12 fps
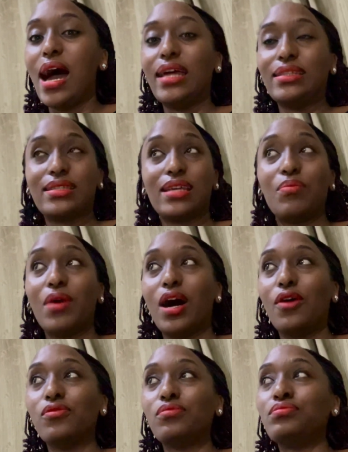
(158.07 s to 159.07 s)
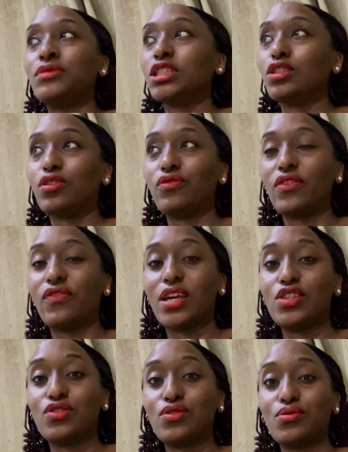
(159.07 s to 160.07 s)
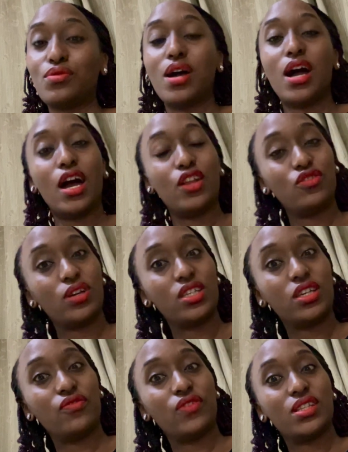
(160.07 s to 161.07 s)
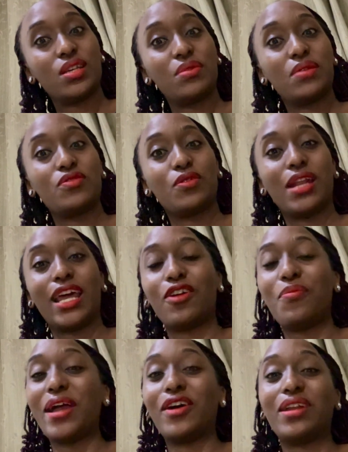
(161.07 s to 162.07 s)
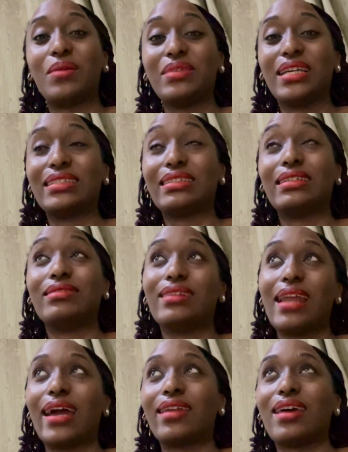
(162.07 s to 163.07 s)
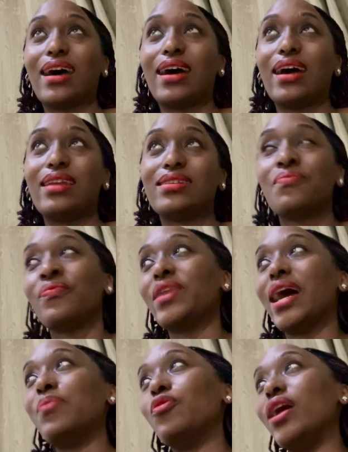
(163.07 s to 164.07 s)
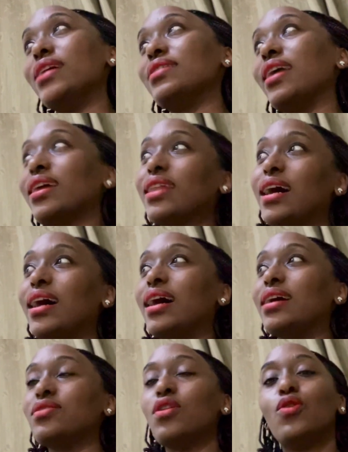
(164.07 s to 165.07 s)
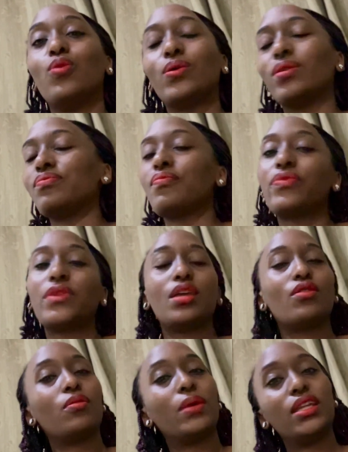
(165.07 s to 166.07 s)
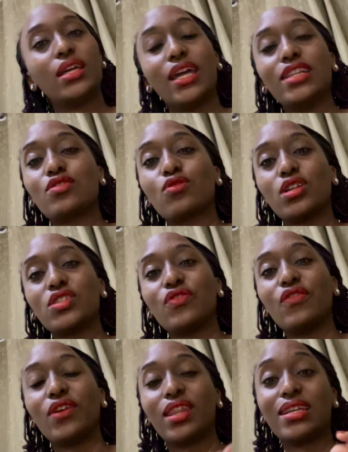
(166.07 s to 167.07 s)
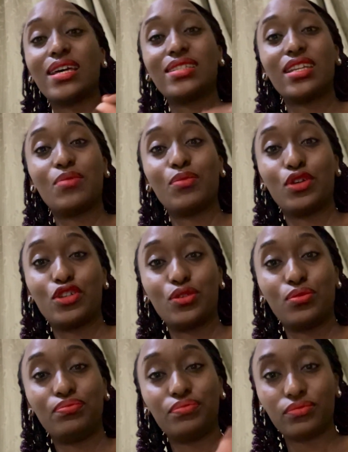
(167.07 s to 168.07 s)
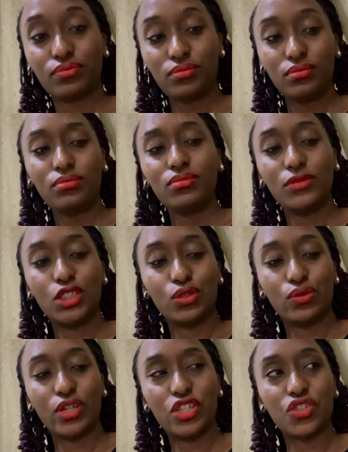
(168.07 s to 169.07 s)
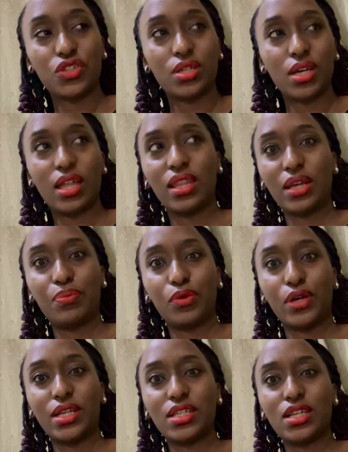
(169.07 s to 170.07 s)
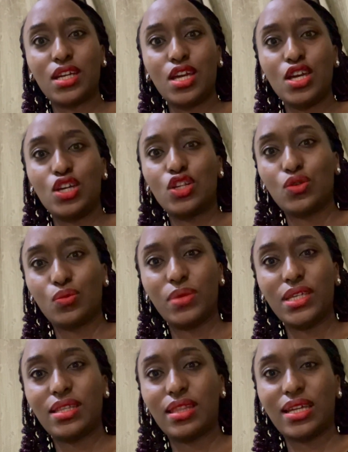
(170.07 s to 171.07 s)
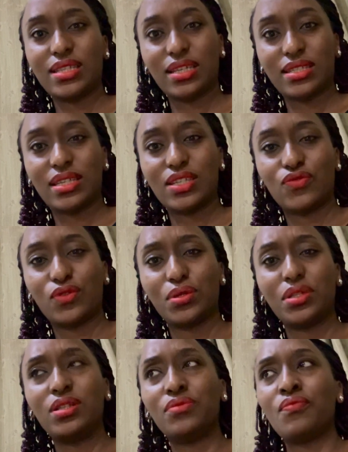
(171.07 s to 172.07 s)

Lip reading: and somehow God favors you and you achieve it, sometimes you're like, oh my God, I'm just skilled like that, I'm wise like that. But no, my dear, it's God's favor that has enabled you to reach that point, to be that successful,